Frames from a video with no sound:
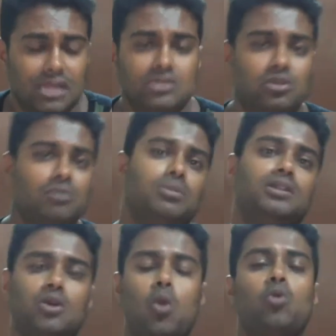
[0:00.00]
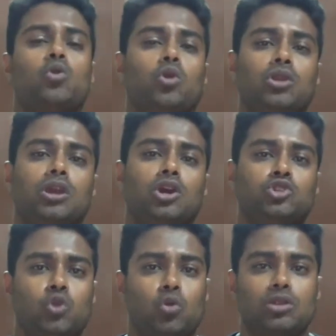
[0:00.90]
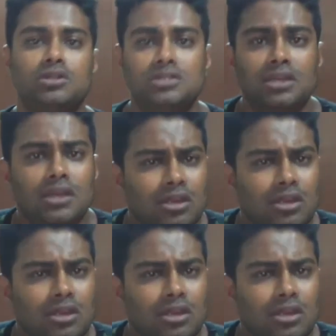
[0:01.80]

That's going to build the overall shoulders.